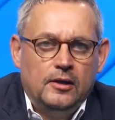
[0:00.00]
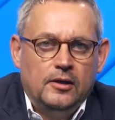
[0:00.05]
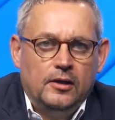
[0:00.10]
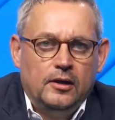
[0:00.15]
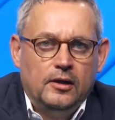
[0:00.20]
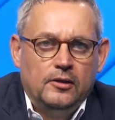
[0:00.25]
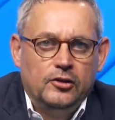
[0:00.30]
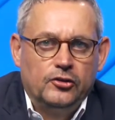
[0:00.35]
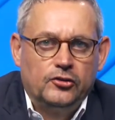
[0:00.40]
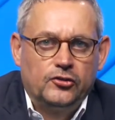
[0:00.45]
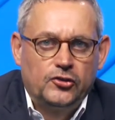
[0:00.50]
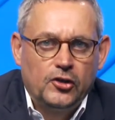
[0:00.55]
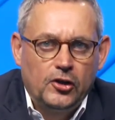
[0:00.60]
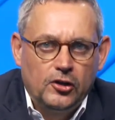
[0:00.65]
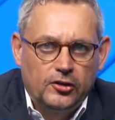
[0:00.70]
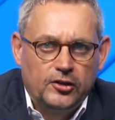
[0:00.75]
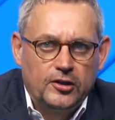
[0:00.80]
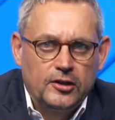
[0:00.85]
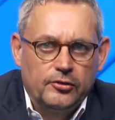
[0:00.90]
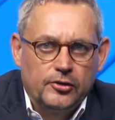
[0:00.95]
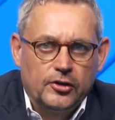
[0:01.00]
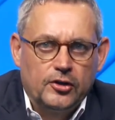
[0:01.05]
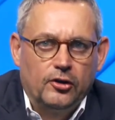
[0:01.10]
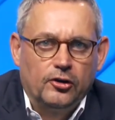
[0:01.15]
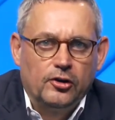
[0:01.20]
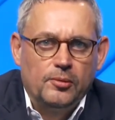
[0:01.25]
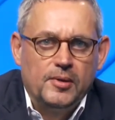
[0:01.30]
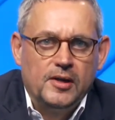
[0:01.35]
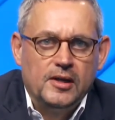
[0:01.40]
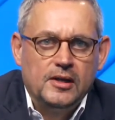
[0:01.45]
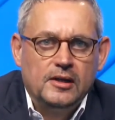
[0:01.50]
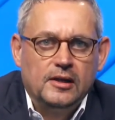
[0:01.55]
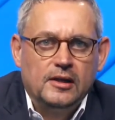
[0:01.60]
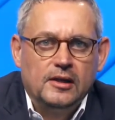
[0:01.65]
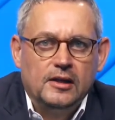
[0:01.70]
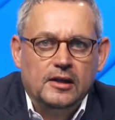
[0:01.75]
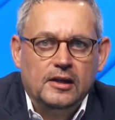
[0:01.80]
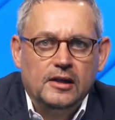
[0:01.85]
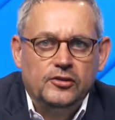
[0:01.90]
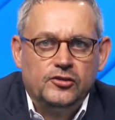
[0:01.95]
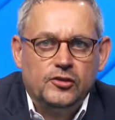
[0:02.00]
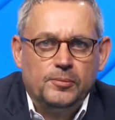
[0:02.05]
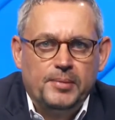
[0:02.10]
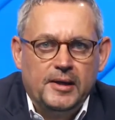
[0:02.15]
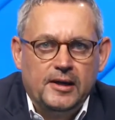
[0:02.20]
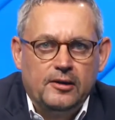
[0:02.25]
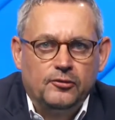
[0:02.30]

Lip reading: The circular economy is about